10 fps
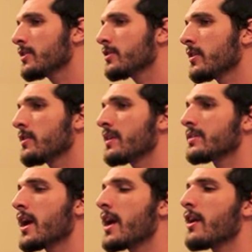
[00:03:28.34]
engineered the
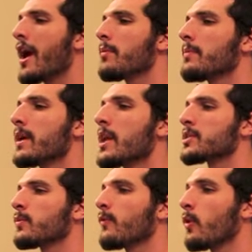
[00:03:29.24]
entire album and
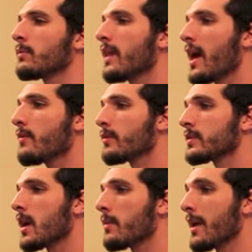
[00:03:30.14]
has performed live
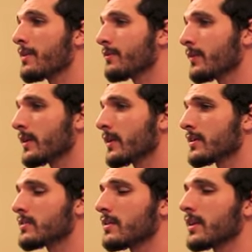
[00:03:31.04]
with Tom and Flea
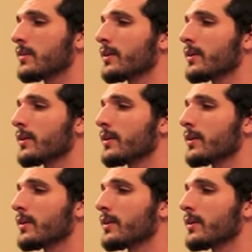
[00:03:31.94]
in select